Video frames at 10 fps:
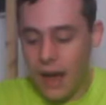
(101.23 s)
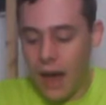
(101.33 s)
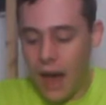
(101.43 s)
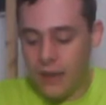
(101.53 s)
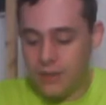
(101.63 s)

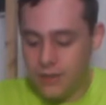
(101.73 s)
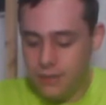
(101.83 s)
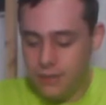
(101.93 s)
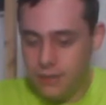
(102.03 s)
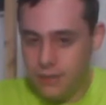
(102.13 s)
I
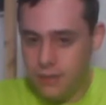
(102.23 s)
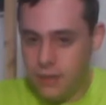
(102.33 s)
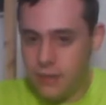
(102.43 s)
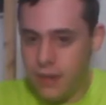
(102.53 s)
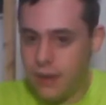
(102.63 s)

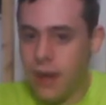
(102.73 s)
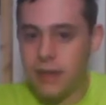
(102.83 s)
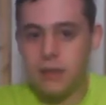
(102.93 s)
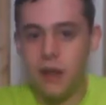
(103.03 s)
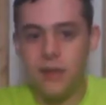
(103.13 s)
think I
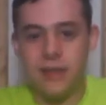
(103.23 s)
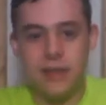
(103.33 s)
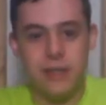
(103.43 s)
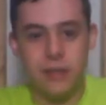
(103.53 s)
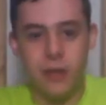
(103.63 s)
saw that they
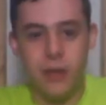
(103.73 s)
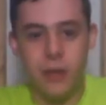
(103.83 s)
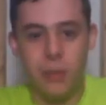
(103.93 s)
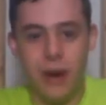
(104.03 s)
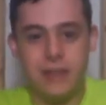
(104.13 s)
did lower their
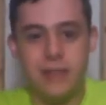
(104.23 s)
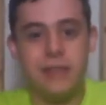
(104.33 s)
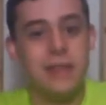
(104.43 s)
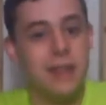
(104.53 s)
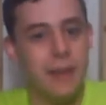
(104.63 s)

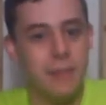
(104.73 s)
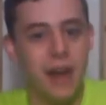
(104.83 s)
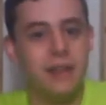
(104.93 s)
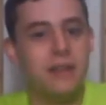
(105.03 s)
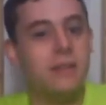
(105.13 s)
prices. They
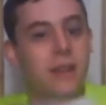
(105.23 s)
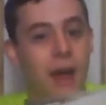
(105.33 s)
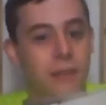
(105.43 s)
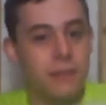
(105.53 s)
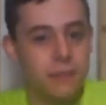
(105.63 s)
might have.
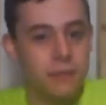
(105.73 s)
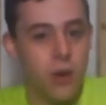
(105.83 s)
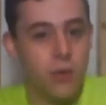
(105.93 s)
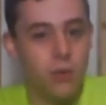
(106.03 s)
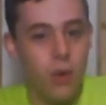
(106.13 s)

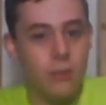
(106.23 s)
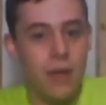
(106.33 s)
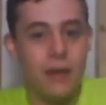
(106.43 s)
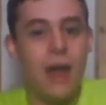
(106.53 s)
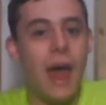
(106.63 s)
Don't quote me
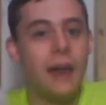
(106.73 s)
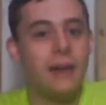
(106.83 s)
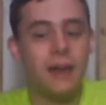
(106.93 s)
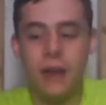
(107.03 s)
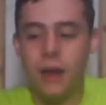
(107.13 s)
on that.
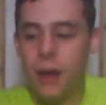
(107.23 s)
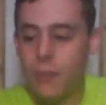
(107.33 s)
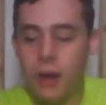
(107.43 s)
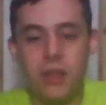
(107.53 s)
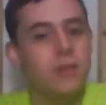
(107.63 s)

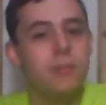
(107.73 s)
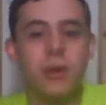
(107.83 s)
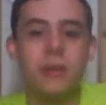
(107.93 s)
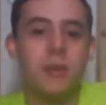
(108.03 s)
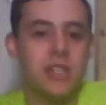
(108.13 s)
But you can
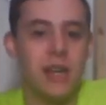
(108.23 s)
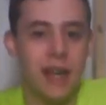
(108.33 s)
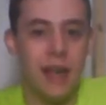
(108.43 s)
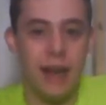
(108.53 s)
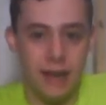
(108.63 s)
pretty much get it
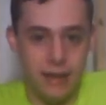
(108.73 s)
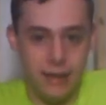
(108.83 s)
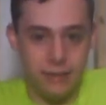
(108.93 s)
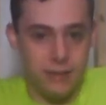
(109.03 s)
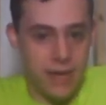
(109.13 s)
at
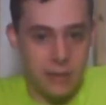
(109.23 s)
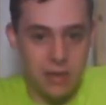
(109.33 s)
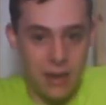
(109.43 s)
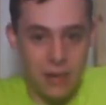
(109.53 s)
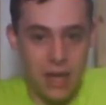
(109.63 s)
any
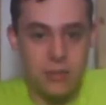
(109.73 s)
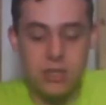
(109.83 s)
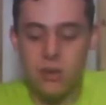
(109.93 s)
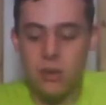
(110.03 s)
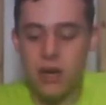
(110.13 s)
tabletop game
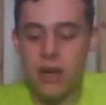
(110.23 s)
store.